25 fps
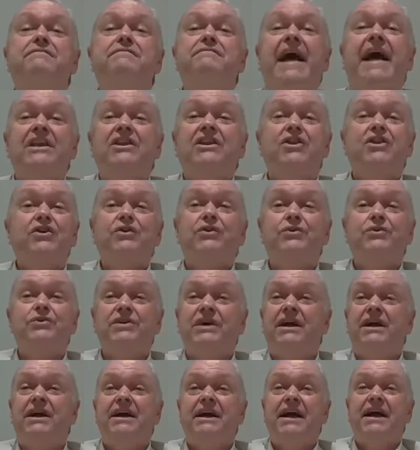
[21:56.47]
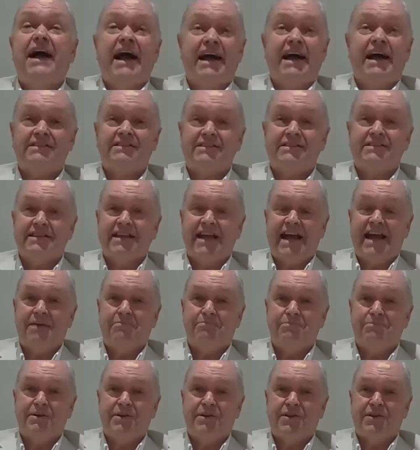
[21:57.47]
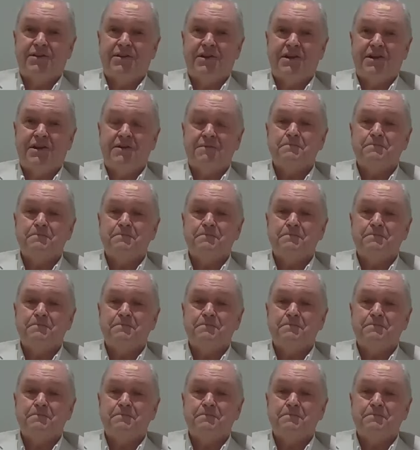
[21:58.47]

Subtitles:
valued hasn't happened.